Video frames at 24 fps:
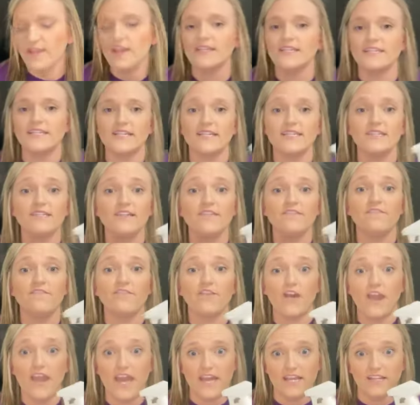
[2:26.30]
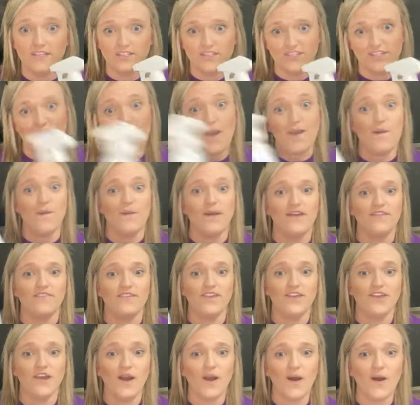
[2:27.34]
Scentsy Fresh. So if
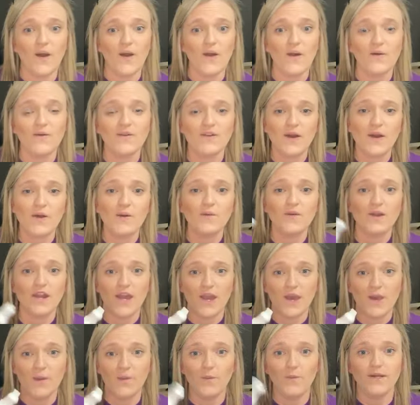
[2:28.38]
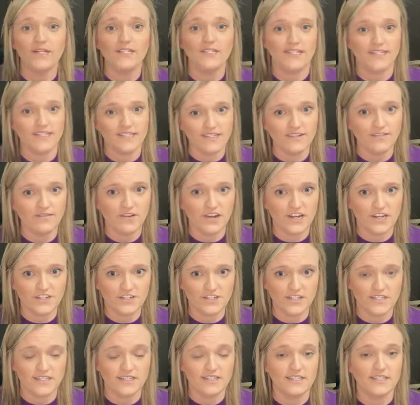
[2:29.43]
y'all don't know what Scentsy Fresh
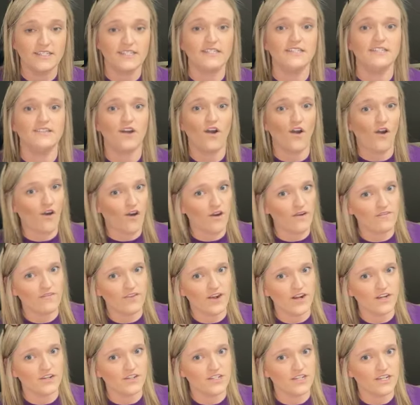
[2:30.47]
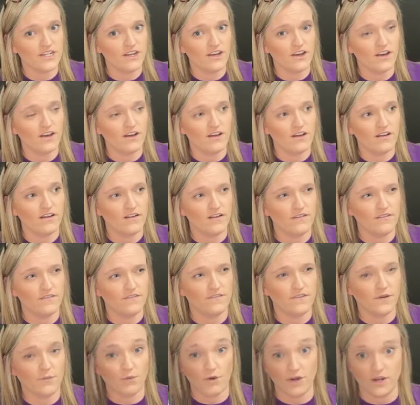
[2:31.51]
is, this is our version of
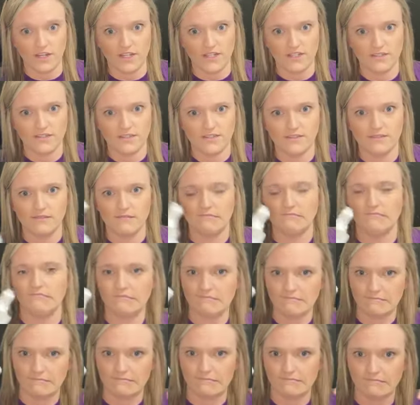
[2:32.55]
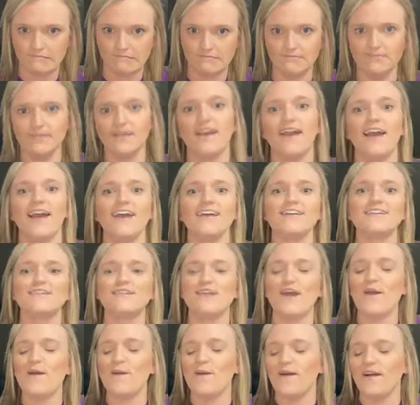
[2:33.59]
Febreze.
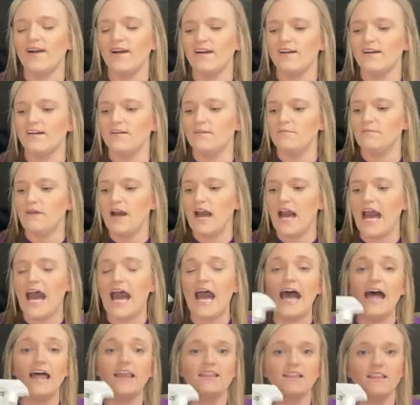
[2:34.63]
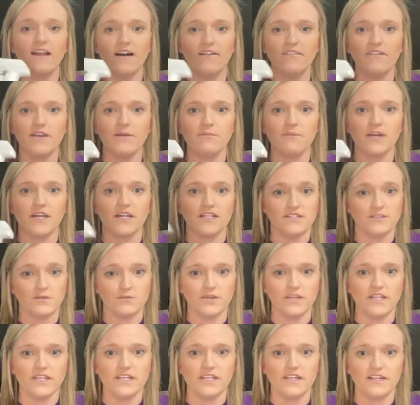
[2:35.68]
So um, I love it because it
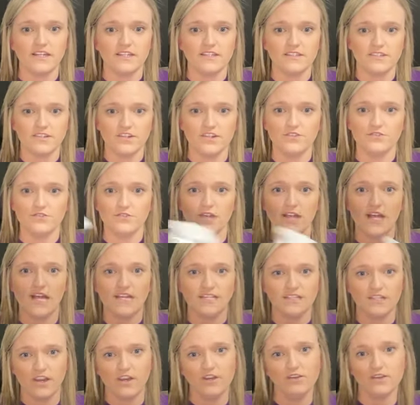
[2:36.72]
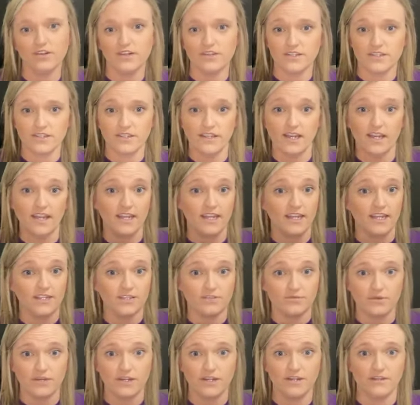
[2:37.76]
really does neutralize odors and like gets
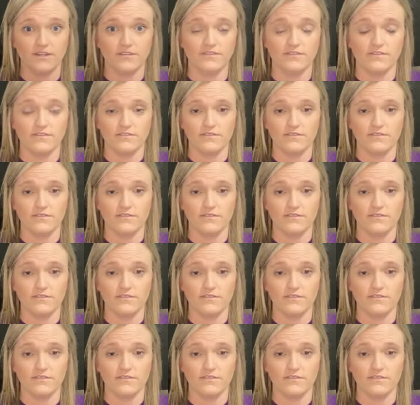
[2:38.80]
rid of